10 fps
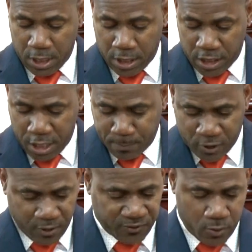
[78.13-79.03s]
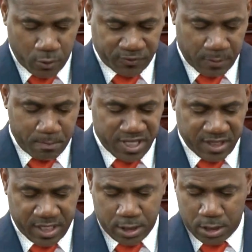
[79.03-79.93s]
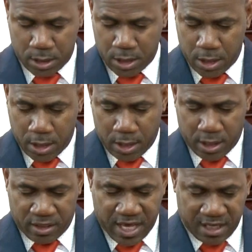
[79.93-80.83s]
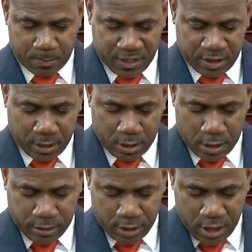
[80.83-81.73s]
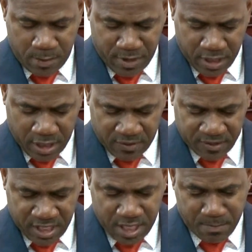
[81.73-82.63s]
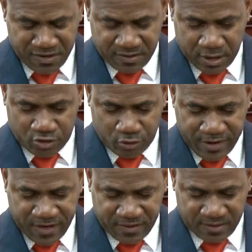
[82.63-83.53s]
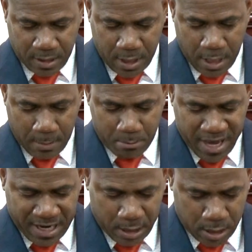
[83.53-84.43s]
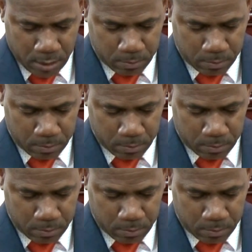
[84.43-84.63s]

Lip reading: The person who submitted that particular theme is Mr. Travis Bell.